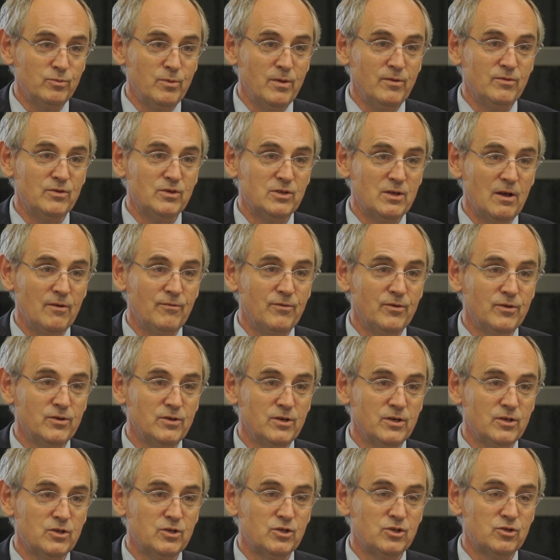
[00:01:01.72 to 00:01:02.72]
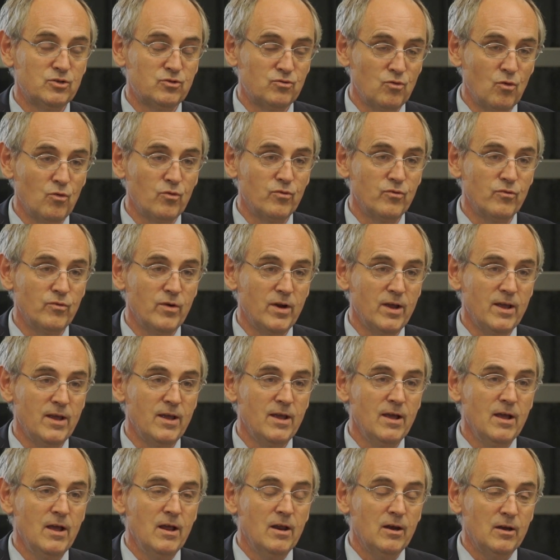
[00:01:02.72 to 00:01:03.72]
We've suffered extraordinary
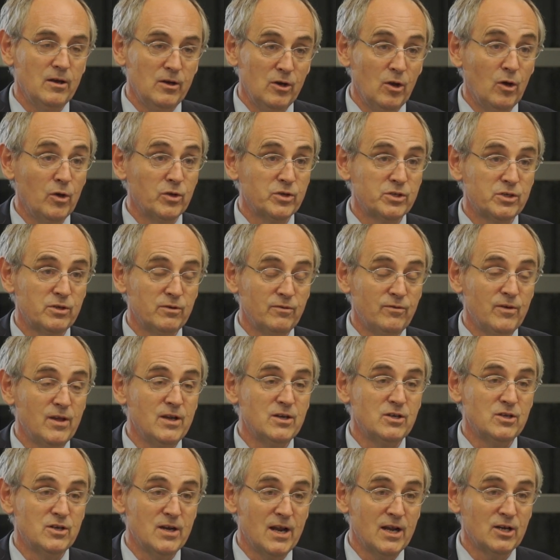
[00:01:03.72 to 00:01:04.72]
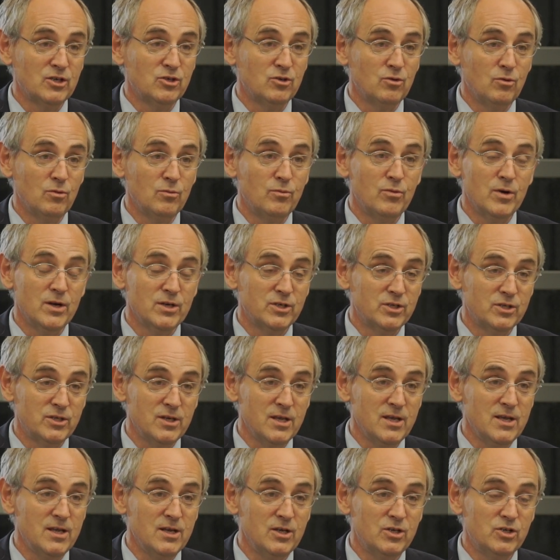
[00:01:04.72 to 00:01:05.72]
loss of international
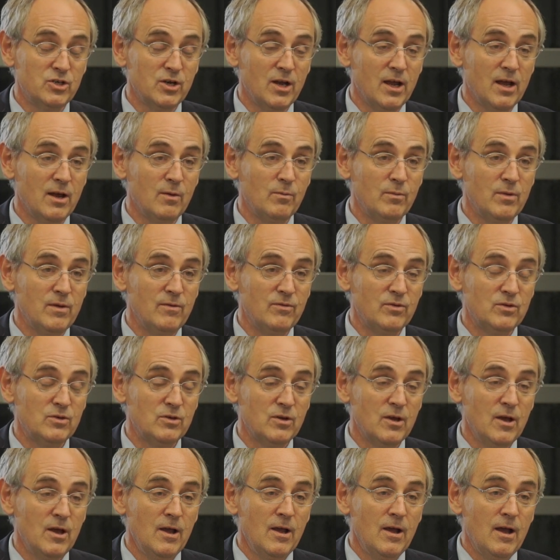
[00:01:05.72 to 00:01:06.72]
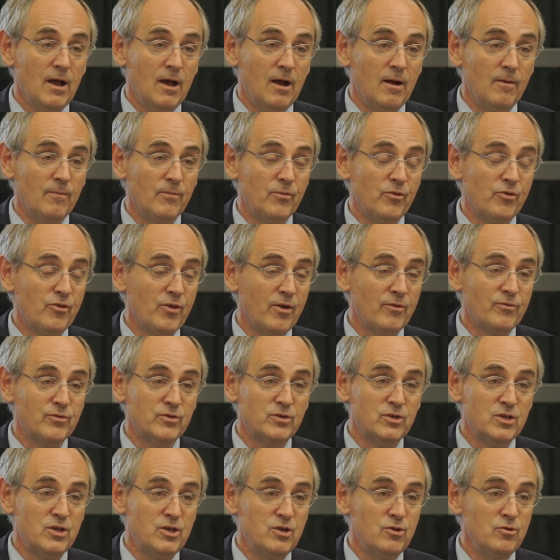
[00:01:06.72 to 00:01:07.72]
prestige, and we've
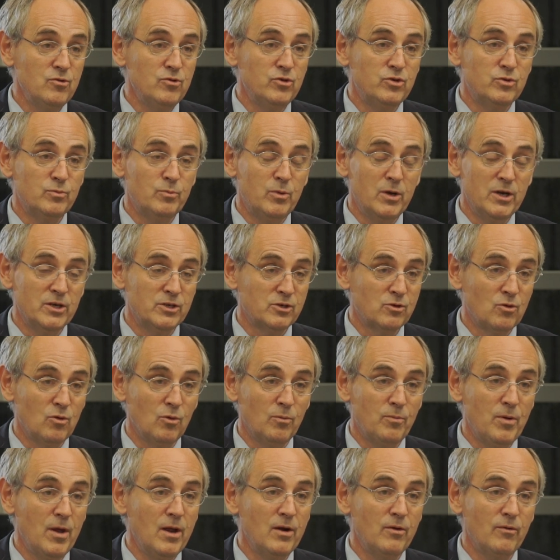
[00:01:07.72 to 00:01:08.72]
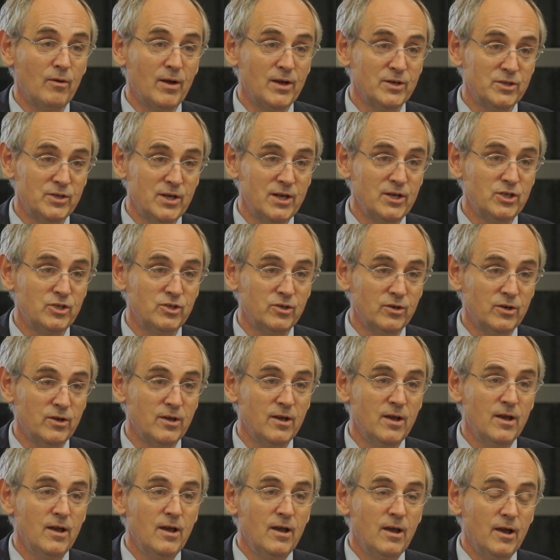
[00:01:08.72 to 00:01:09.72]
suffered huge political polarization
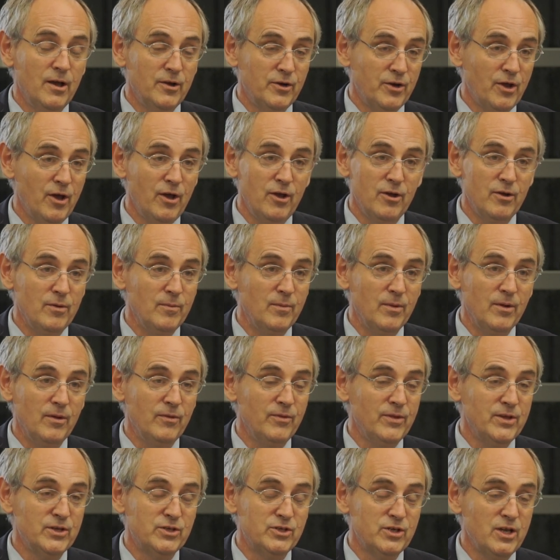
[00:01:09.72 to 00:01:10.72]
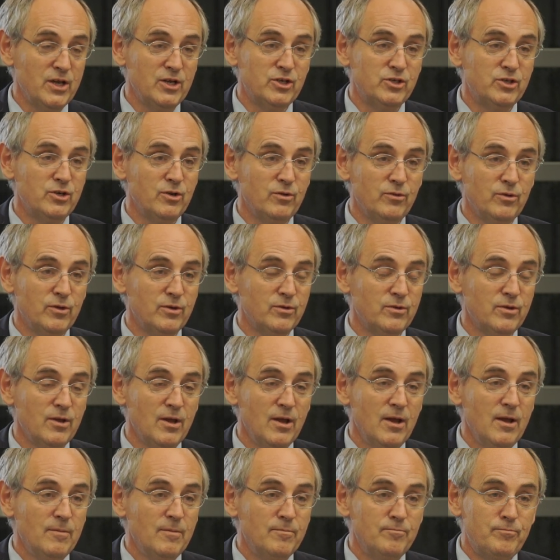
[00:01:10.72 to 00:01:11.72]
at home. And this issue that
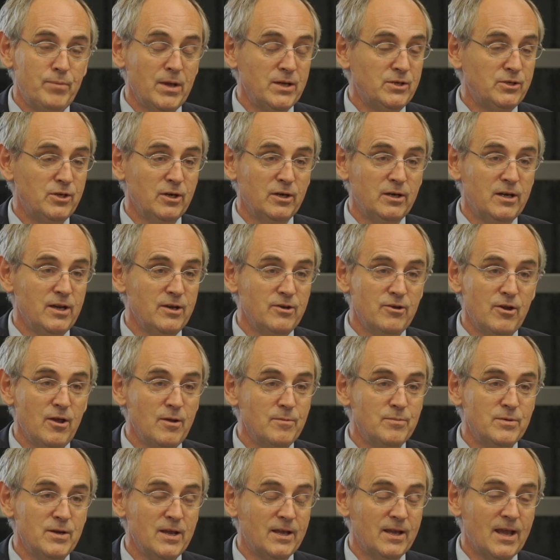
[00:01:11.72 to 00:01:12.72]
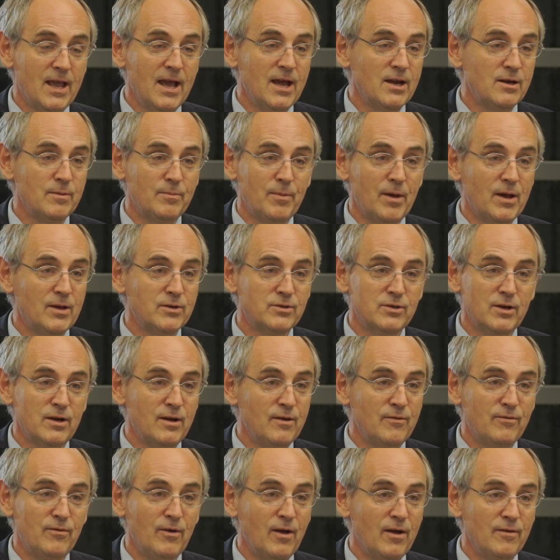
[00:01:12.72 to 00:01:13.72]
basically nobody cared about
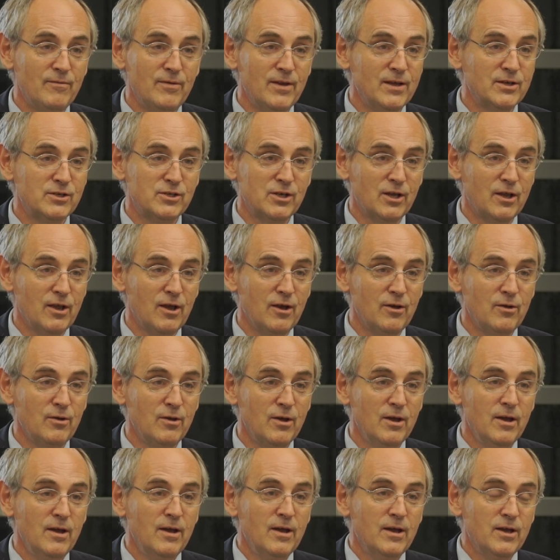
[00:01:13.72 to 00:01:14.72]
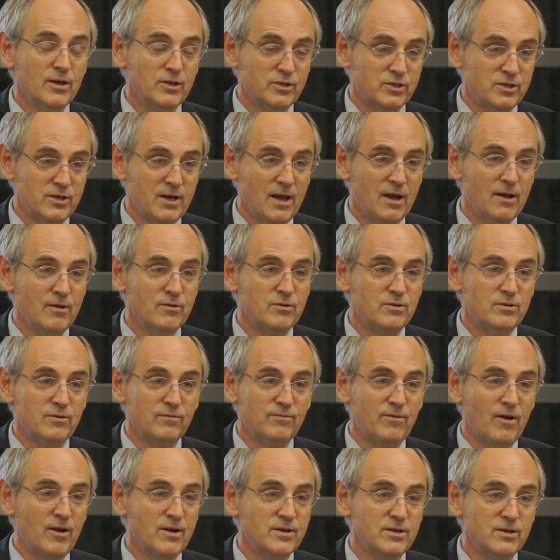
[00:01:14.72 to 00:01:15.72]
only 5 years ago has now
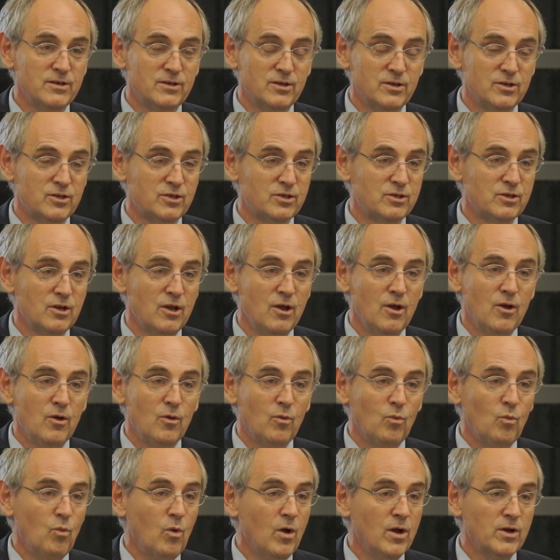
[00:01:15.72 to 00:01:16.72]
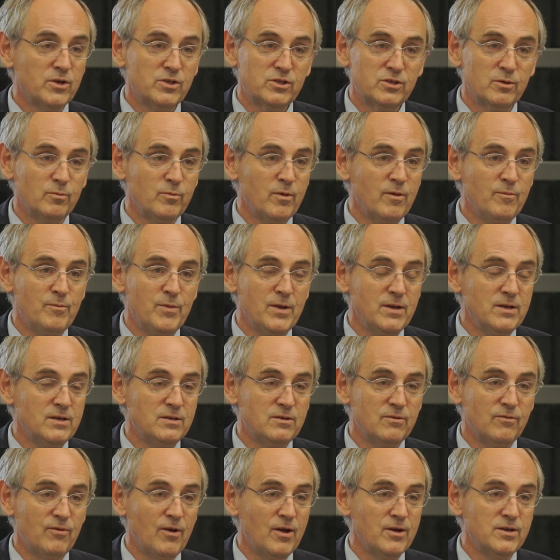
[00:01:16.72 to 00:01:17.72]
divided us worse than we've been
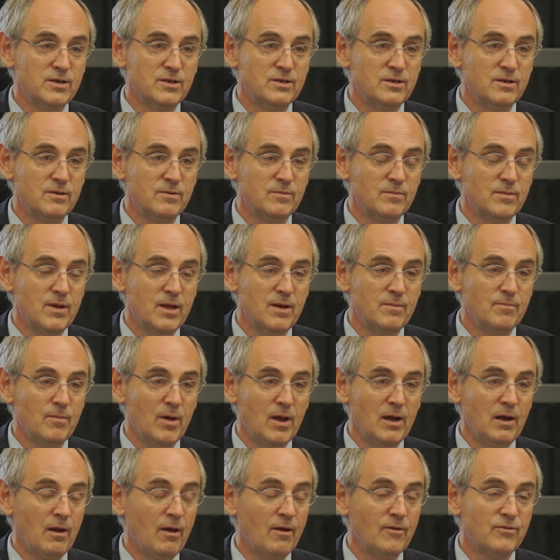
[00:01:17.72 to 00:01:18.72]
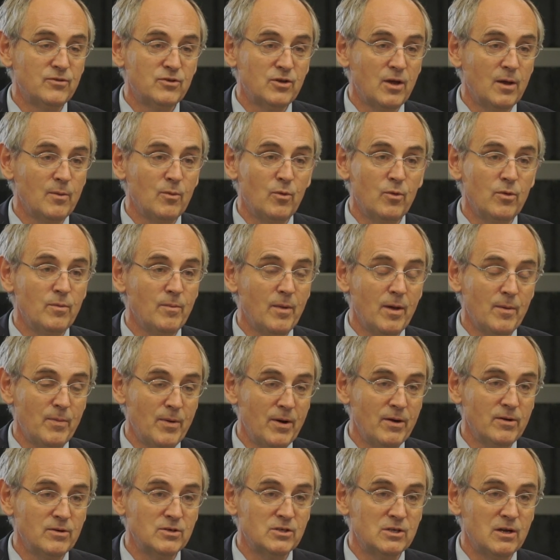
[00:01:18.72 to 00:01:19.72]
divided in my lifetime or in my
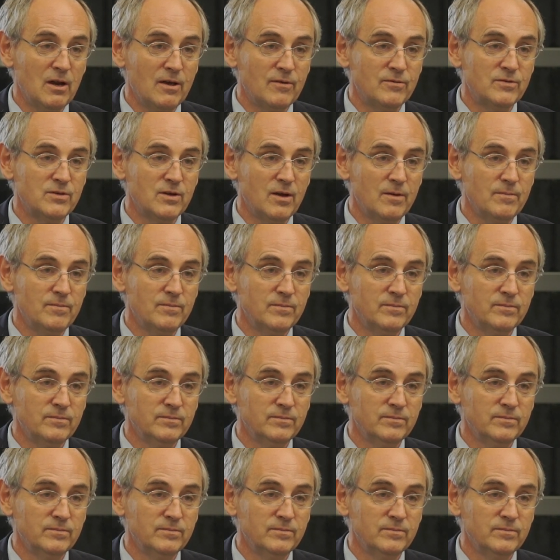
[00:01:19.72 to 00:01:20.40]
parents' lifetime.